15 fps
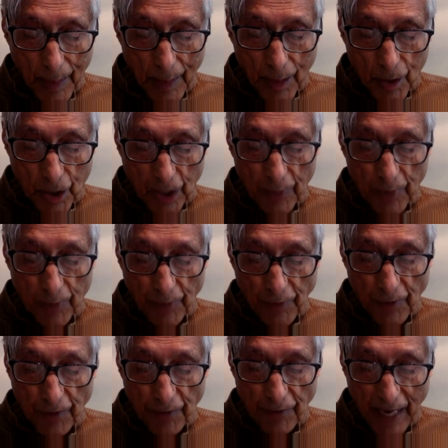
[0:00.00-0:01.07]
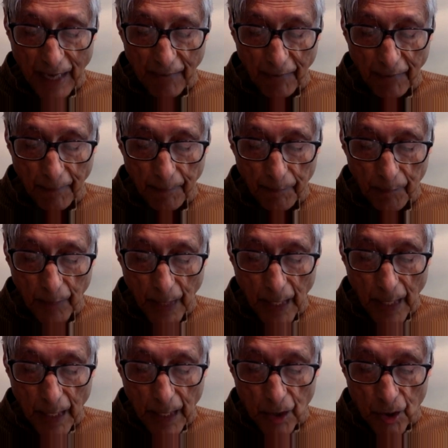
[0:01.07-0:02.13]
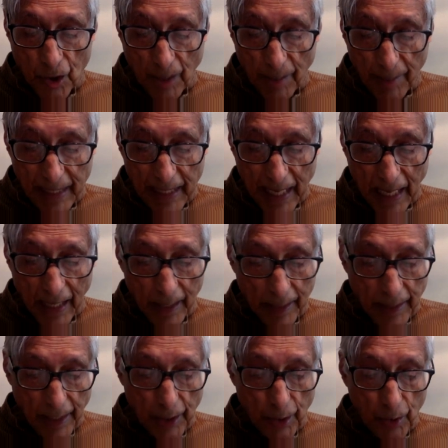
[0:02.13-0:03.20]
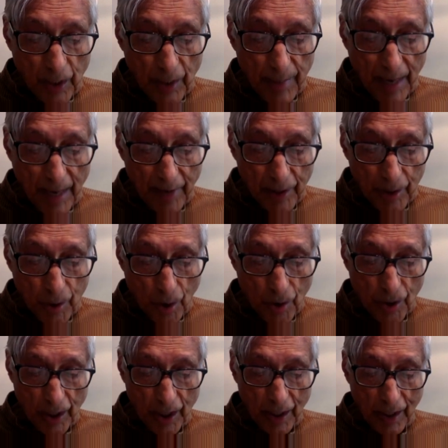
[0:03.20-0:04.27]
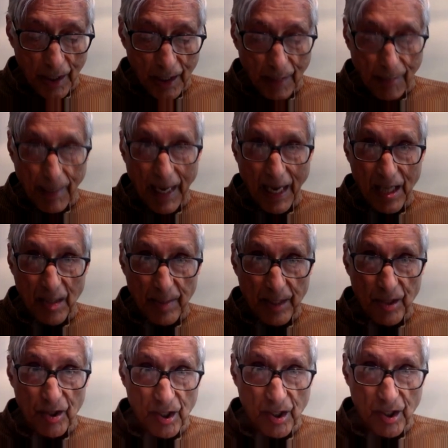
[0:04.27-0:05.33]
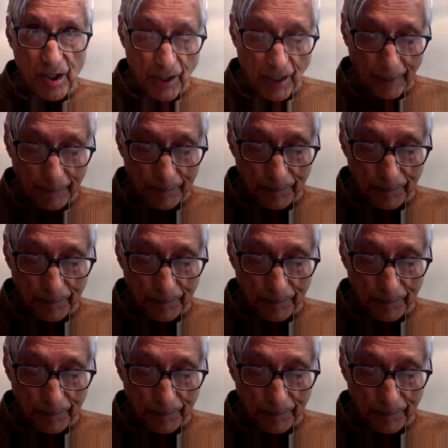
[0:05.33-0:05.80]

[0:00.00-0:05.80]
she was 55. Jamila, their newly married daughter, my husband's sister.